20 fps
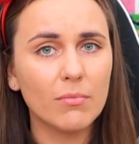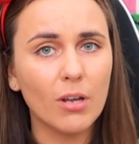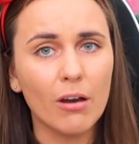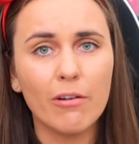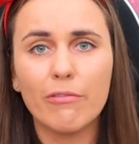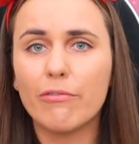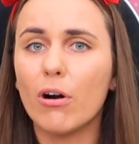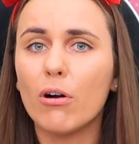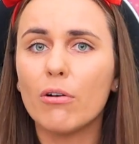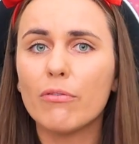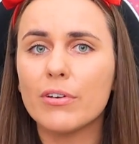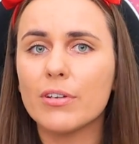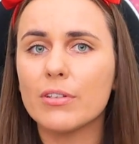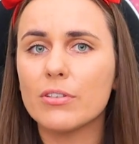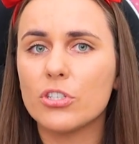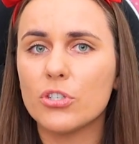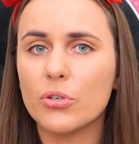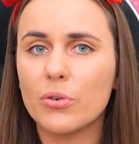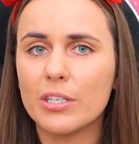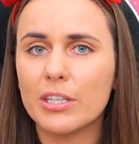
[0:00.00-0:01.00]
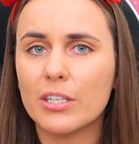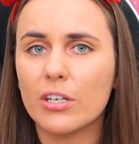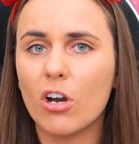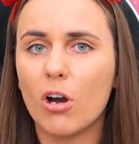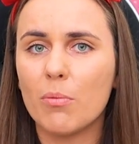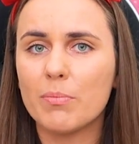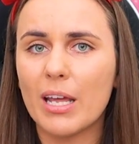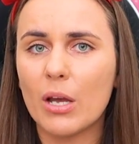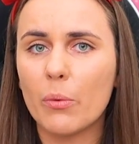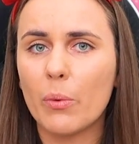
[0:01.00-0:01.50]
evolve it during the
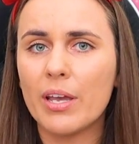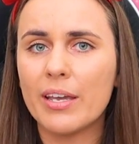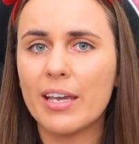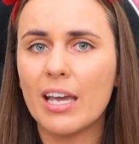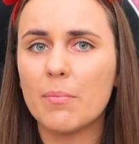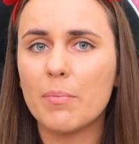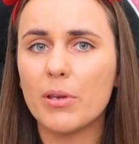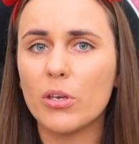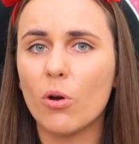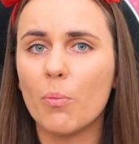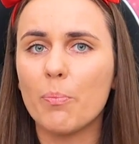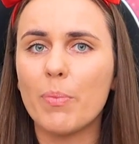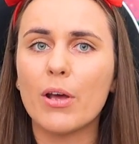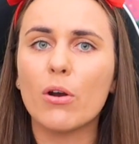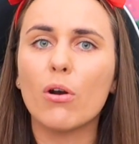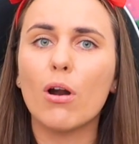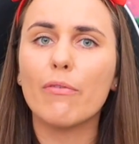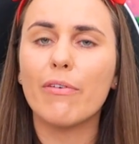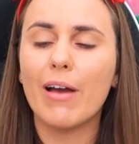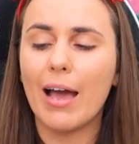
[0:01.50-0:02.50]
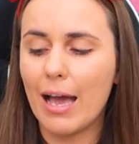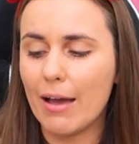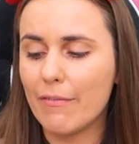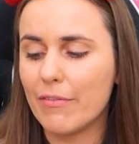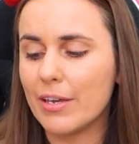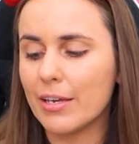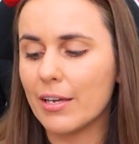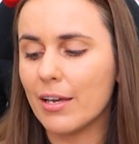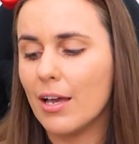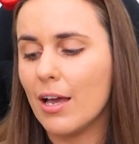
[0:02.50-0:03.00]
Com Day weekend, but you're better off
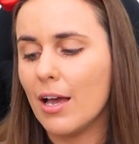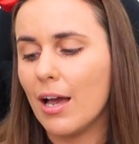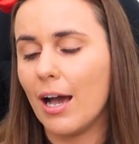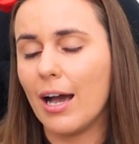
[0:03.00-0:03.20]
having